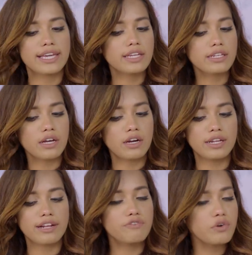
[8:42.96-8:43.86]
Take it a
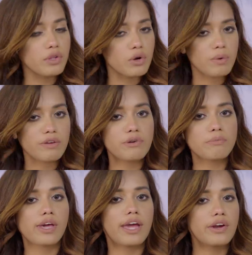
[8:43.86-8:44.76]
little further away from
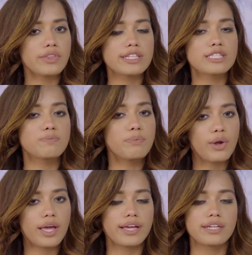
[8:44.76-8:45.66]
your hair and then
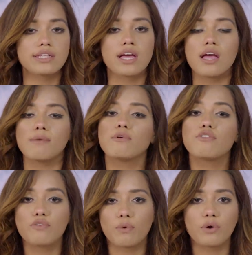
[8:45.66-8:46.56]
spray it
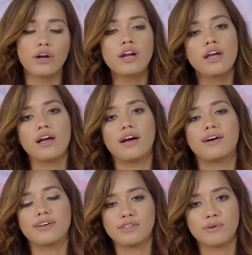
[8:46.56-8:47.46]
before
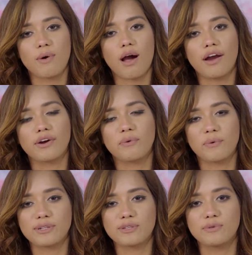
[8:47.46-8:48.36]
you are
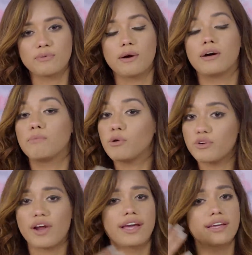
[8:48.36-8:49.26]
going to blow
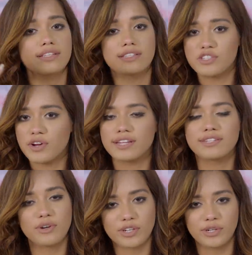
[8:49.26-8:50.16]
dry,
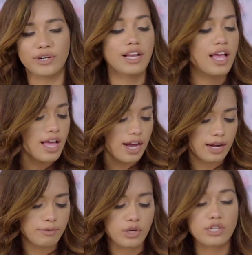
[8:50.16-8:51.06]
straighten or curl.
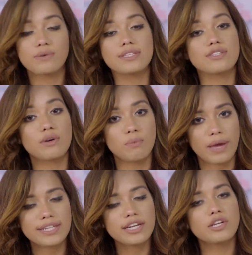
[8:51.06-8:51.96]
You can use this on
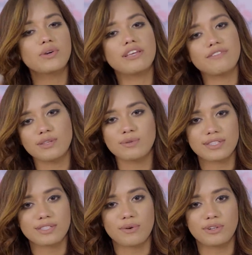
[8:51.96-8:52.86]
wet hair, you can even use
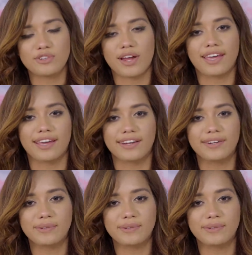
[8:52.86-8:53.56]
this on dry hair.